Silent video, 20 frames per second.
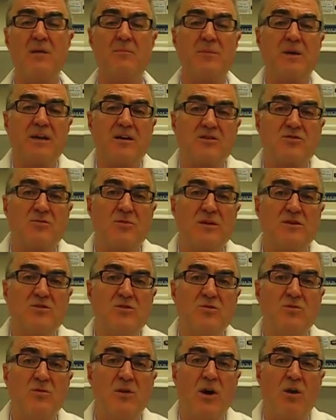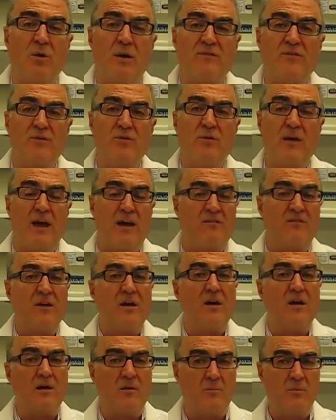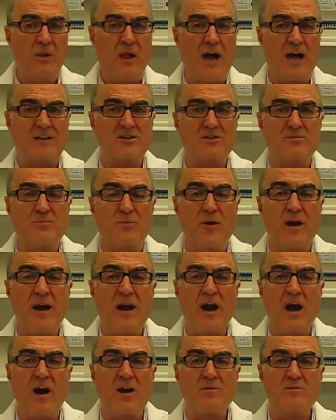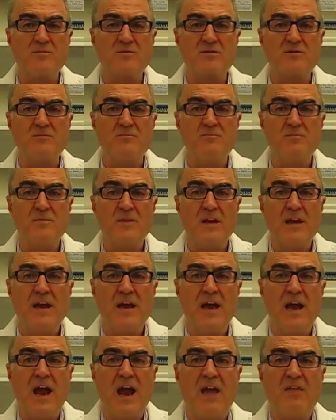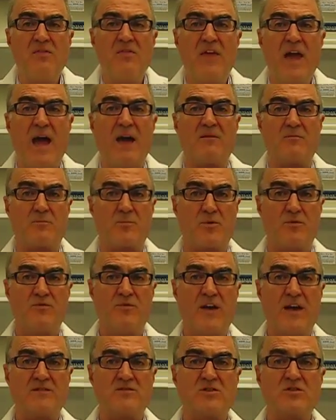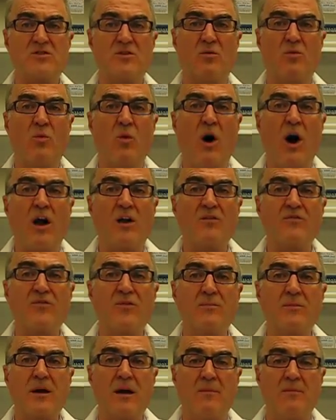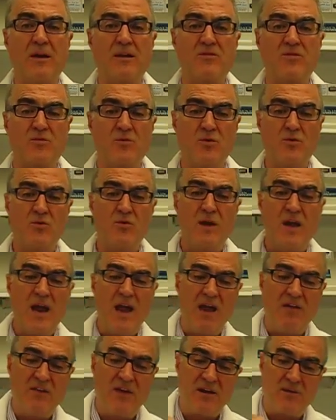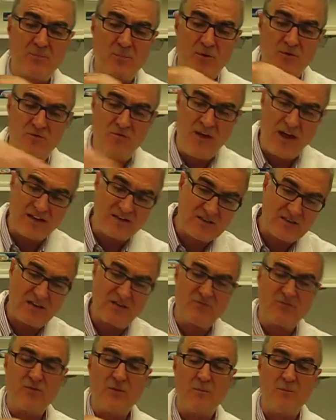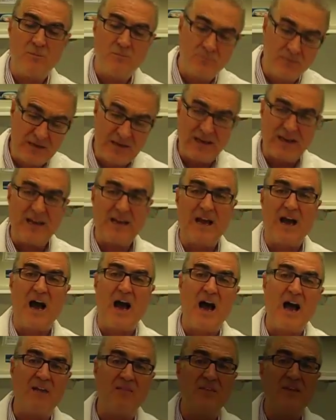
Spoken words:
Because we do know if you have block spray arms, that prevents the water from coming through, and then it prevents it from getting on